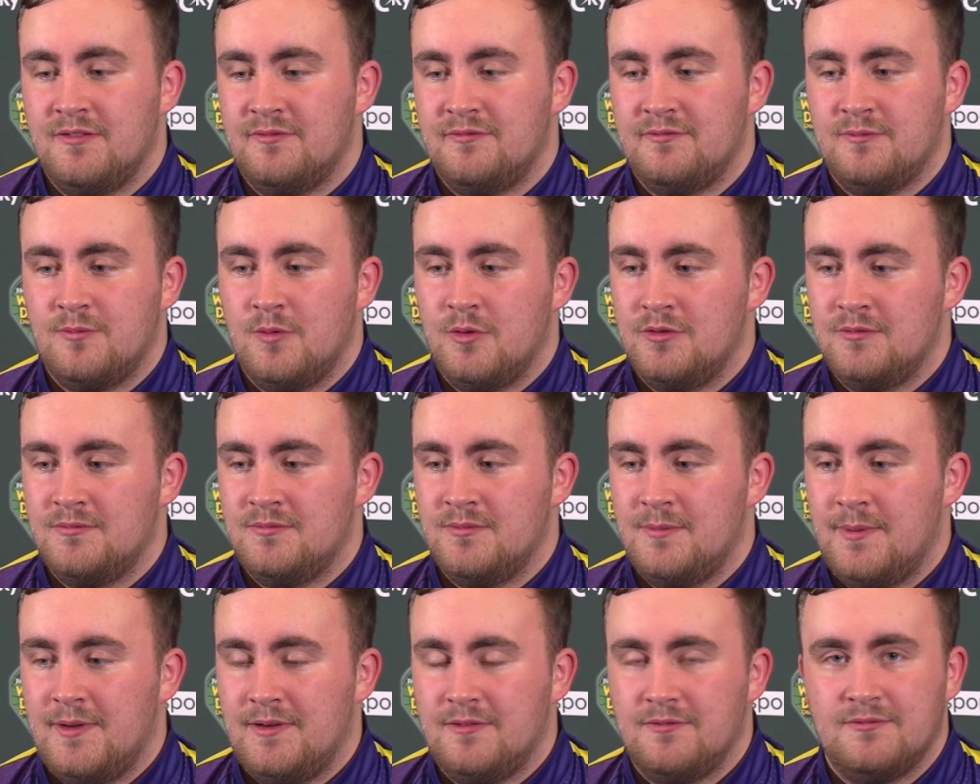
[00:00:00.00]
You have won
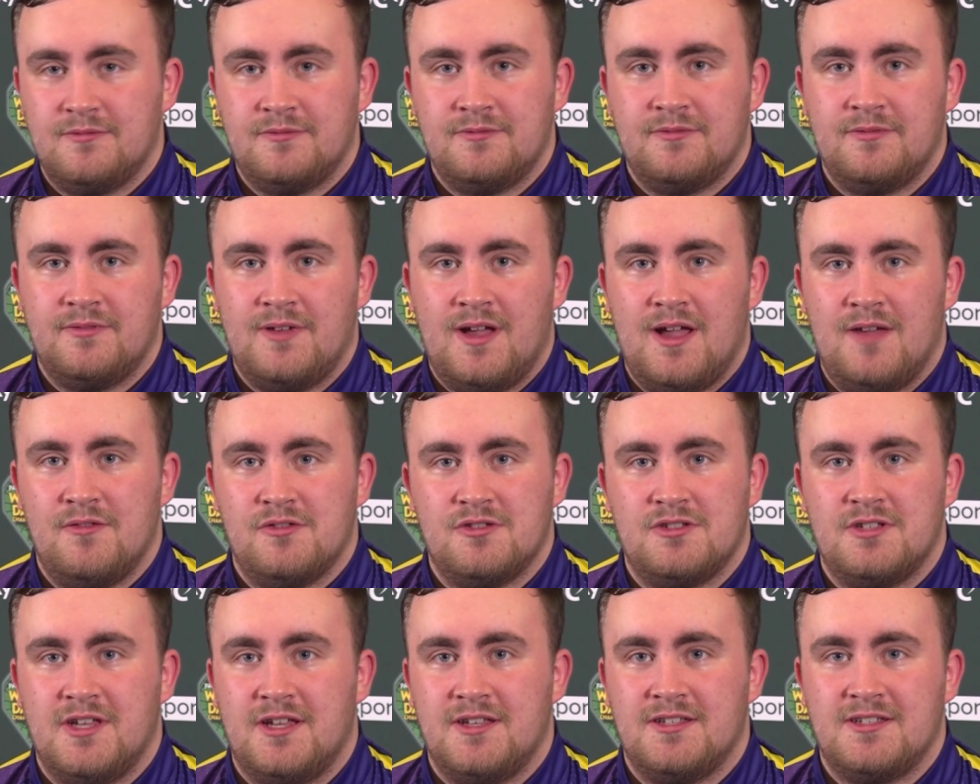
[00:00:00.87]
about 5
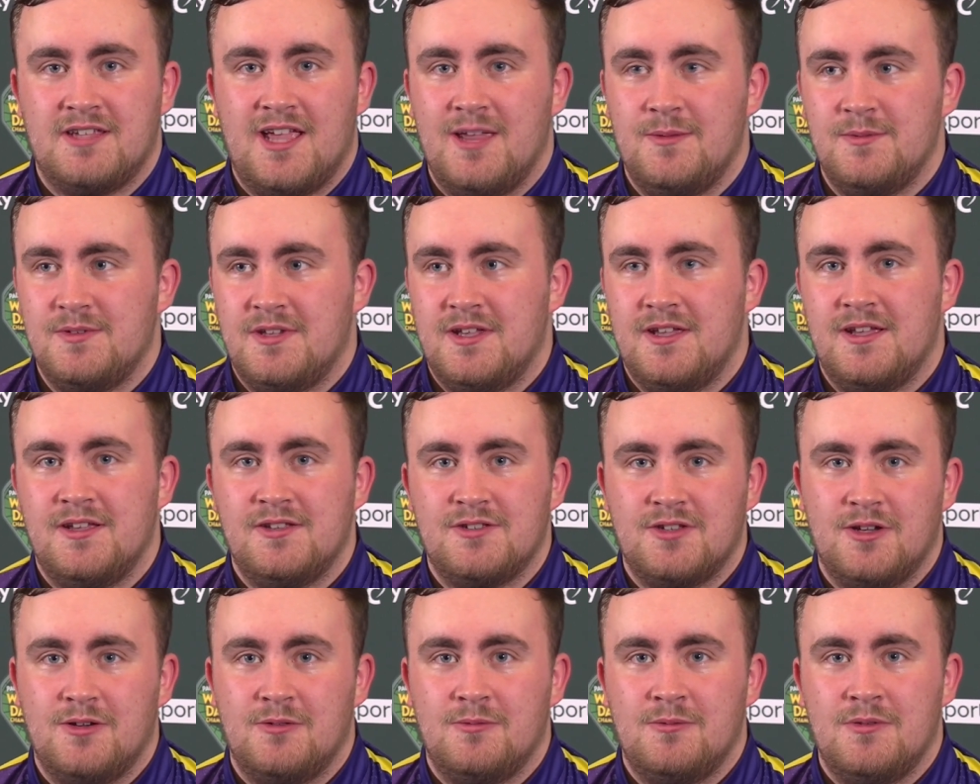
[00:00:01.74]
or 6 games here,
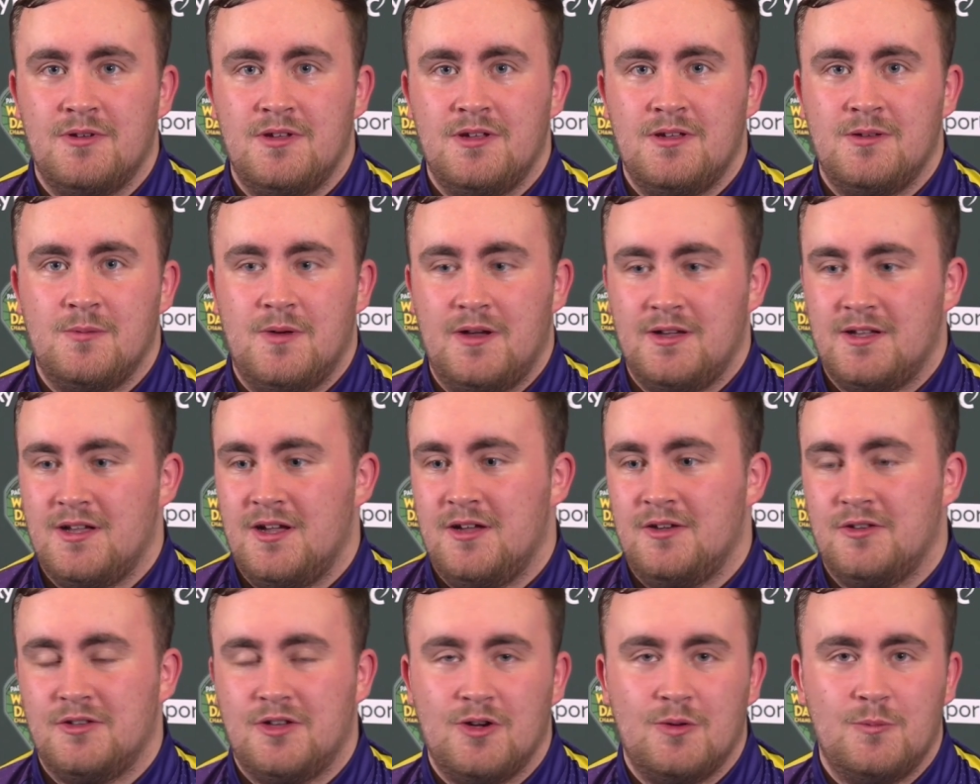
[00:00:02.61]
so why
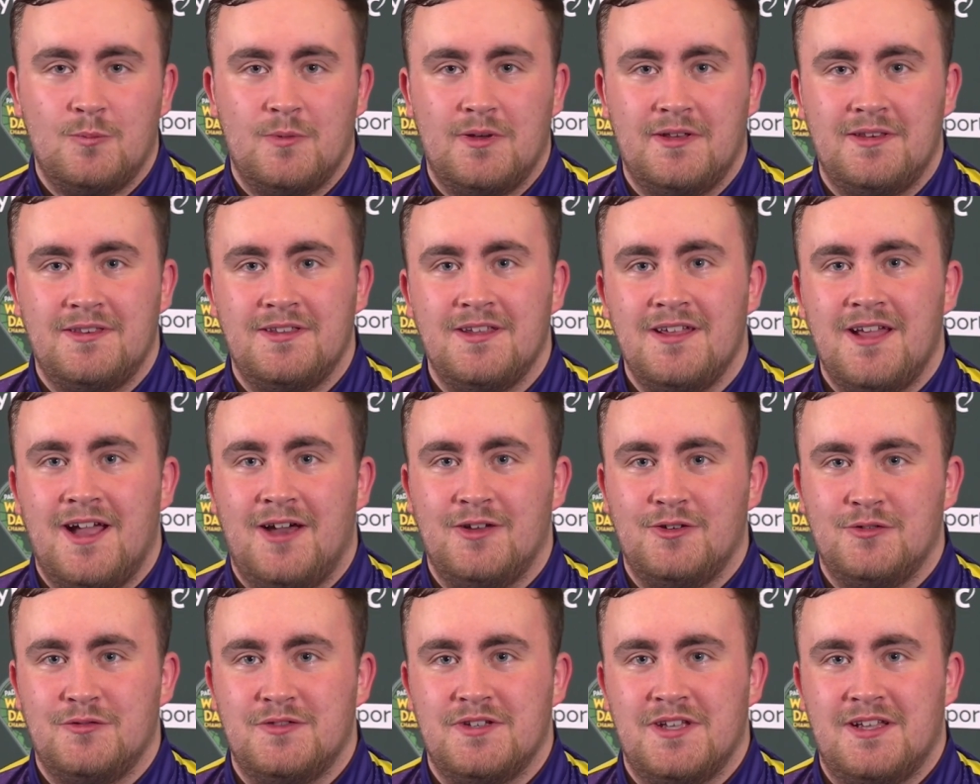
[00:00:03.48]
can't I go and win
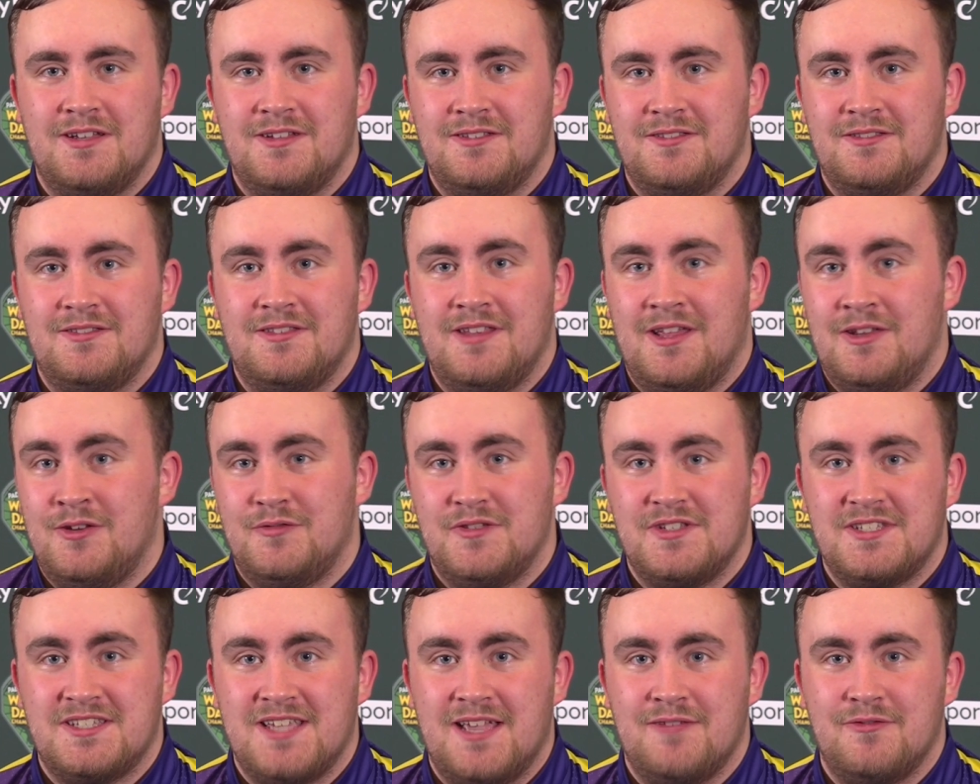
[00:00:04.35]

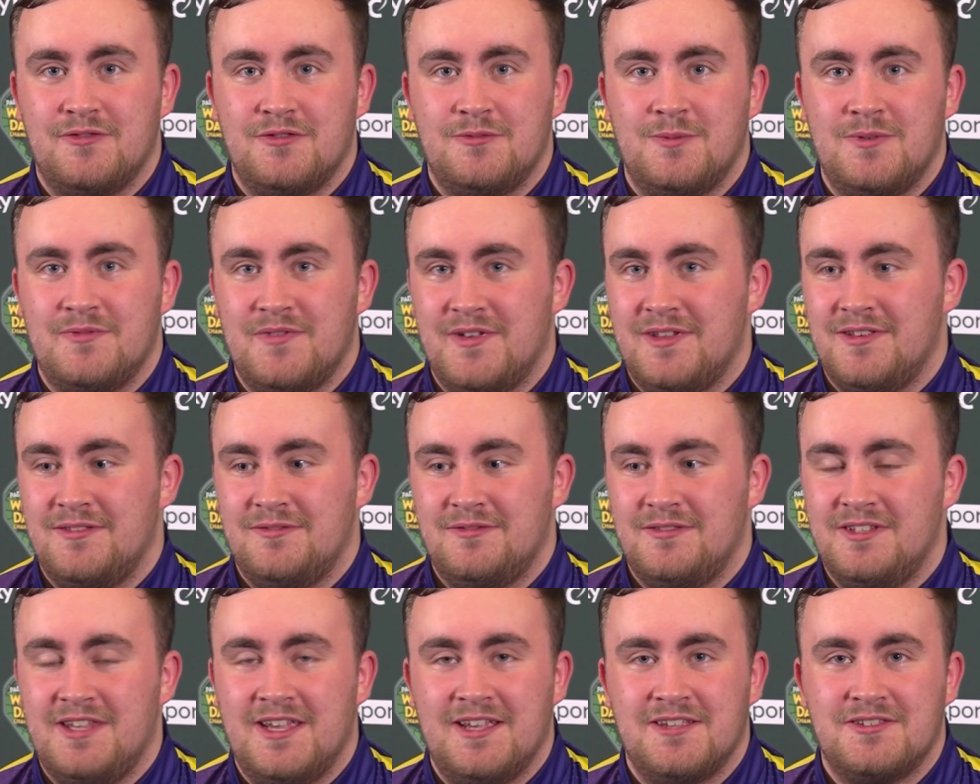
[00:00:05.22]
another 7
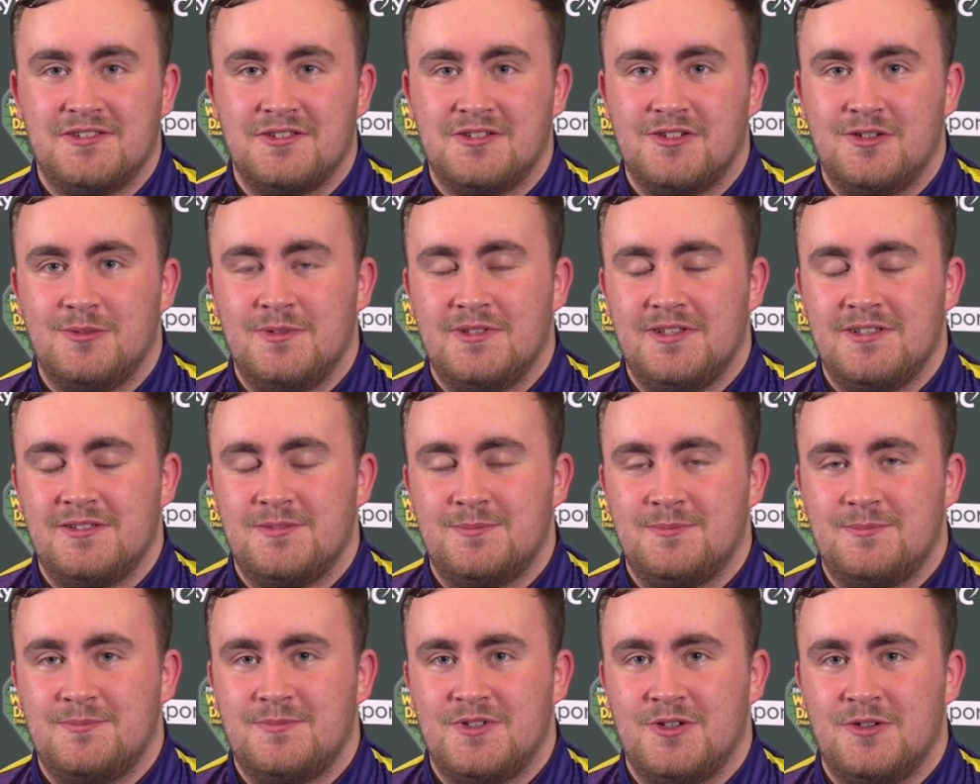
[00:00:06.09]
within years to come at
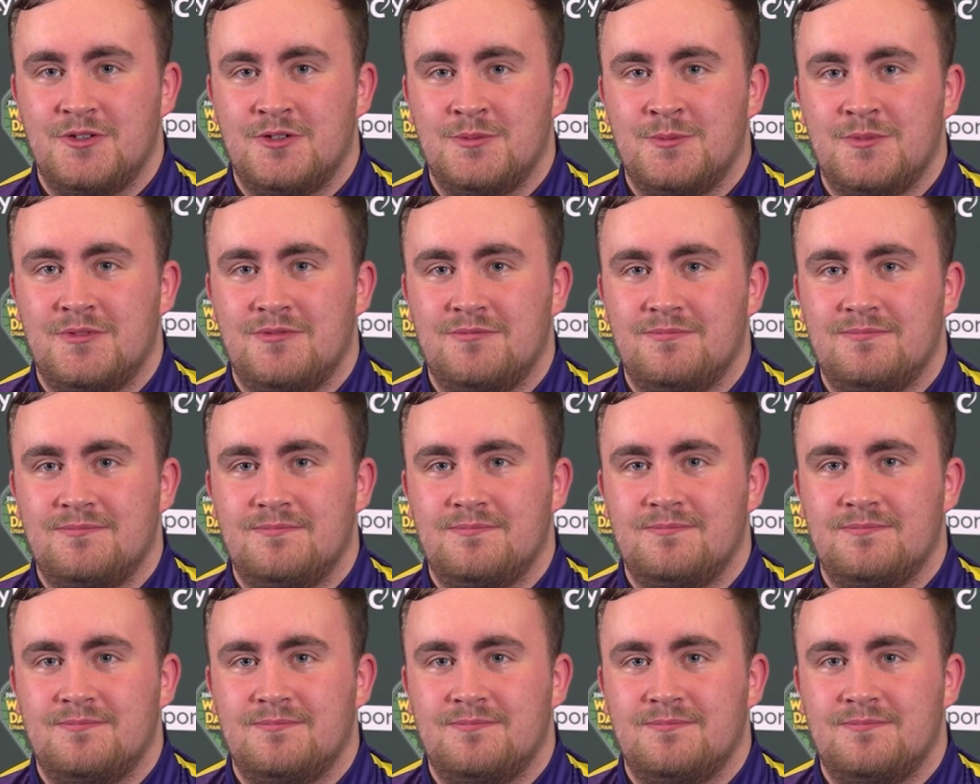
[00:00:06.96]
this tournament?